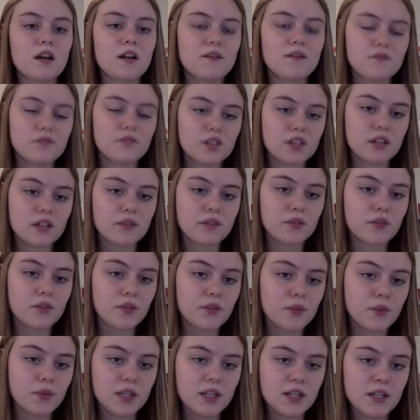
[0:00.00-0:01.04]
For level
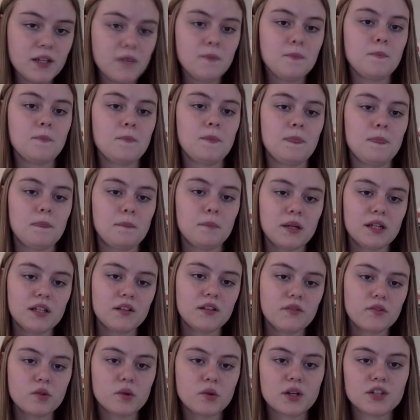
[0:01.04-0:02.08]
3, my
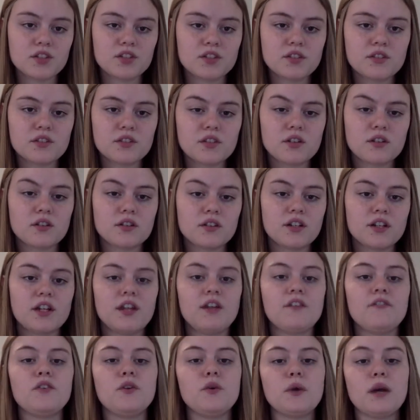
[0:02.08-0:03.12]
level questions are,
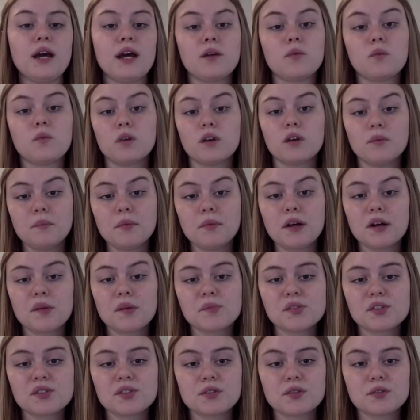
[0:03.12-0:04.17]
if you had 1
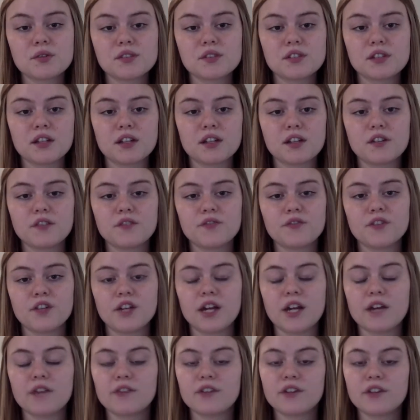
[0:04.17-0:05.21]
popsicle stick for
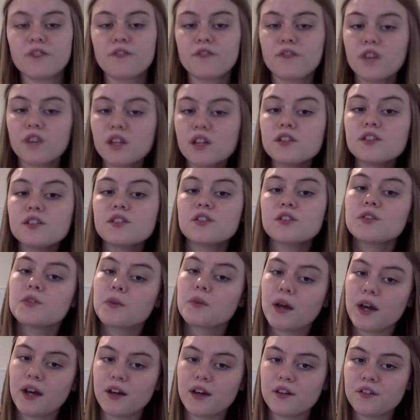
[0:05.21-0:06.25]
every finger you
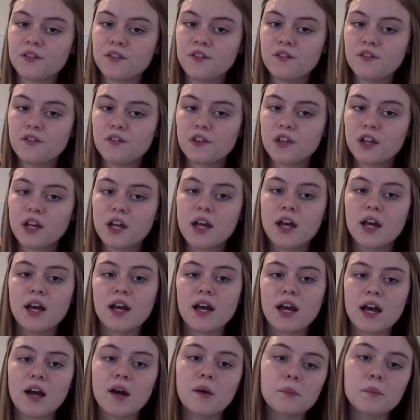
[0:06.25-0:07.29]
have,
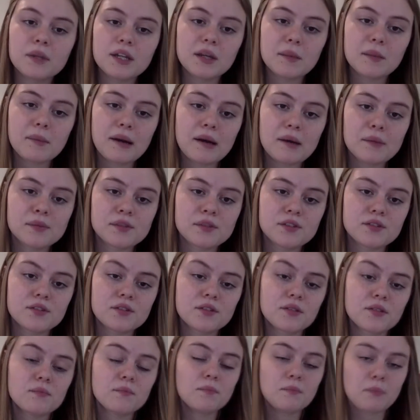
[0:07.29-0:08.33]
how many
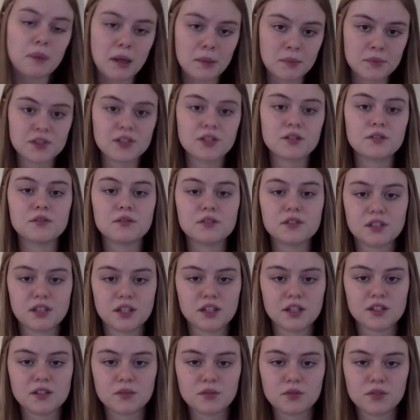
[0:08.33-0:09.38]
popsicle
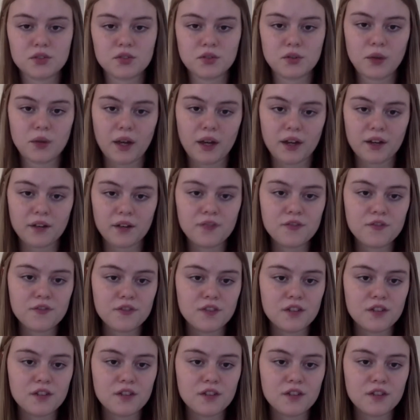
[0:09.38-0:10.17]
sticks would you have?